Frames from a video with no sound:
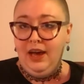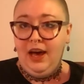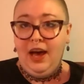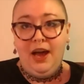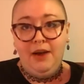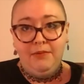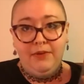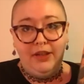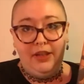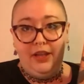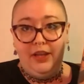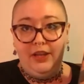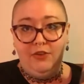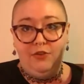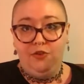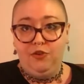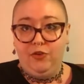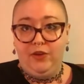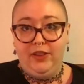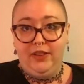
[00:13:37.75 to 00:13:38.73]
I really
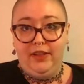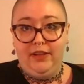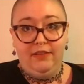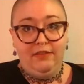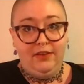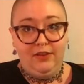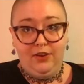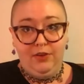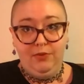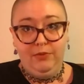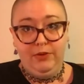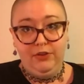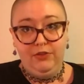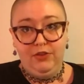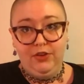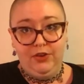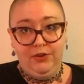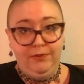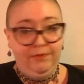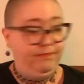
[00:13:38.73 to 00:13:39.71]
enjoyed this, and you will
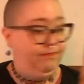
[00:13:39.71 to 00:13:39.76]
too.